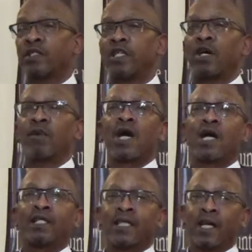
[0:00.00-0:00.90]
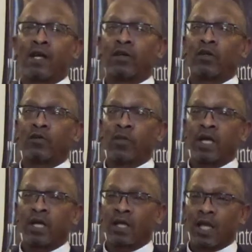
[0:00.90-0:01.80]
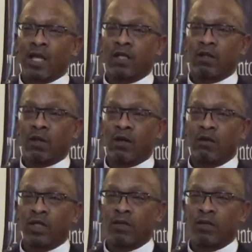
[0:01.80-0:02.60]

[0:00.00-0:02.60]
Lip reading: to dumb God down or make it like, you know,